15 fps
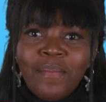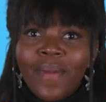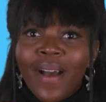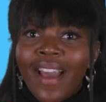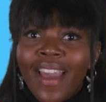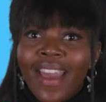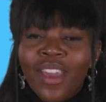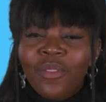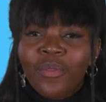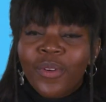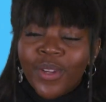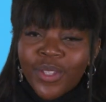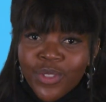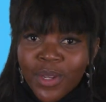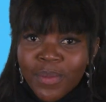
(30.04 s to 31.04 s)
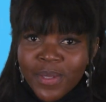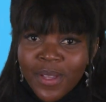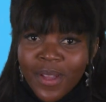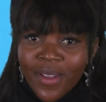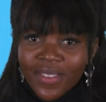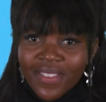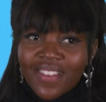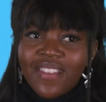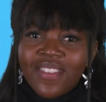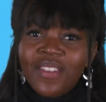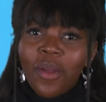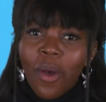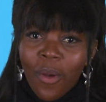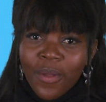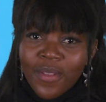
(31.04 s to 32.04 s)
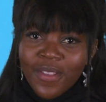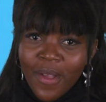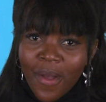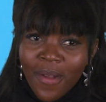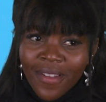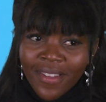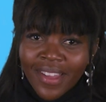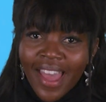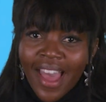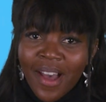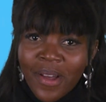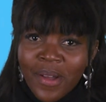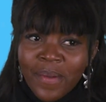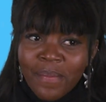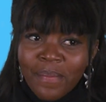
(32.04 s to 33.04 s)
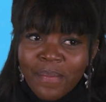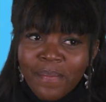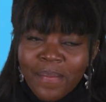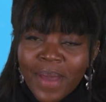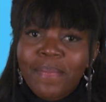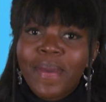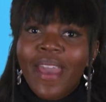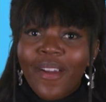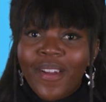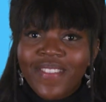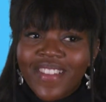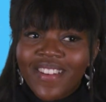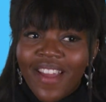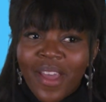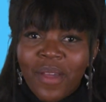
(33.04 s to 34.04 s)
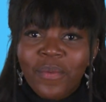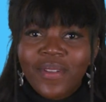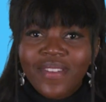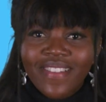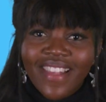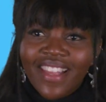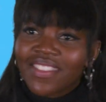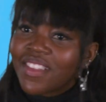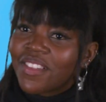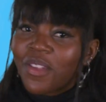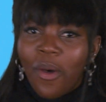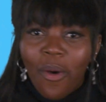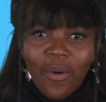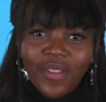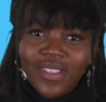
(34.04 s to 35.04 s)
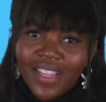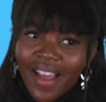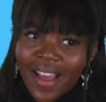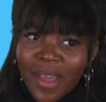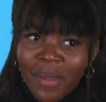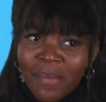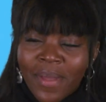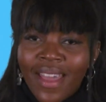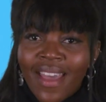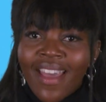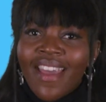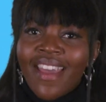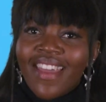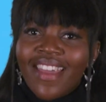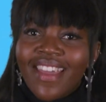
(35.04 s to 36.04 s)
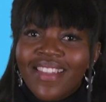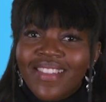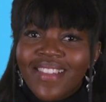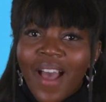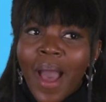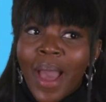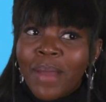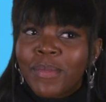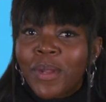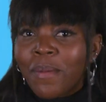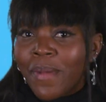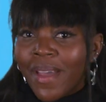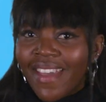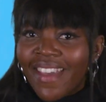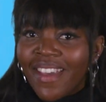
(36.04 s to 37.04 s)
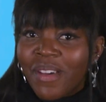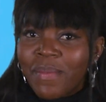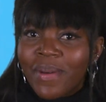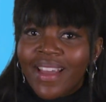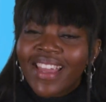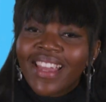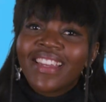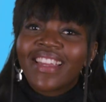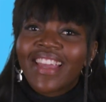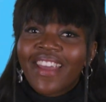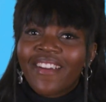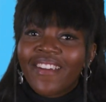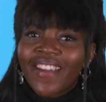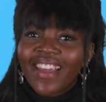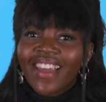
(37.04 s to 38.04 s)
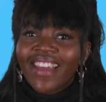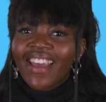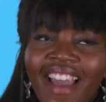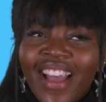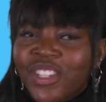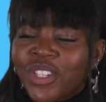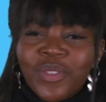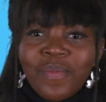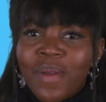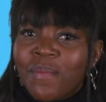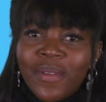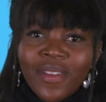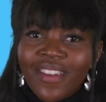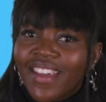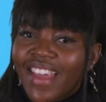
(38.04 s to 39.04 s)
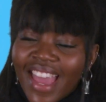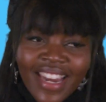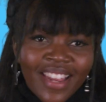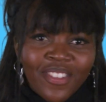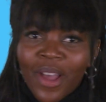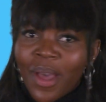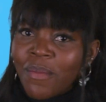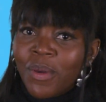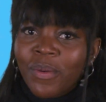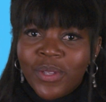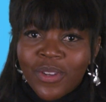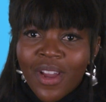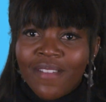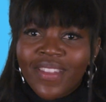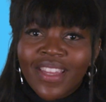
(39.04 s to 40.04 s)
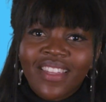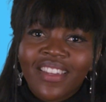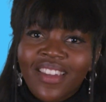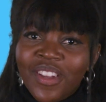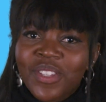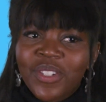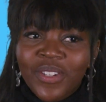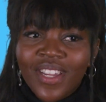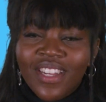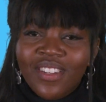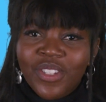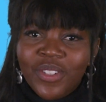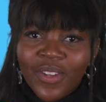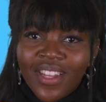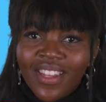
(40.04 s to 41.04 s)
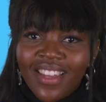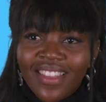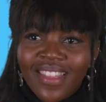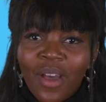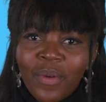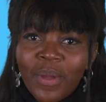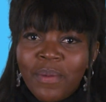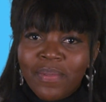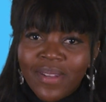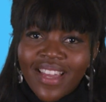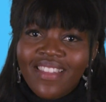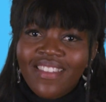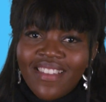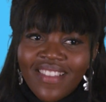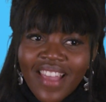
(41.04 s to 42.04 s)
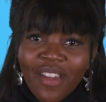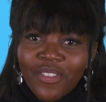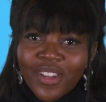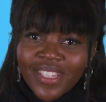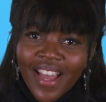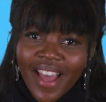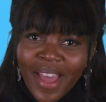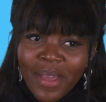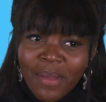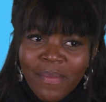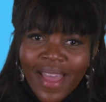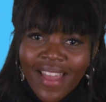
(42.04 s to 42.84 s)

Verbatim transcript: My road trip song, this is an old song. My parents and I would sing this all the time. It's I'm Not My Hair by India.Arie. I just remember any time we were traveling in the country in Australia that we would play this every time.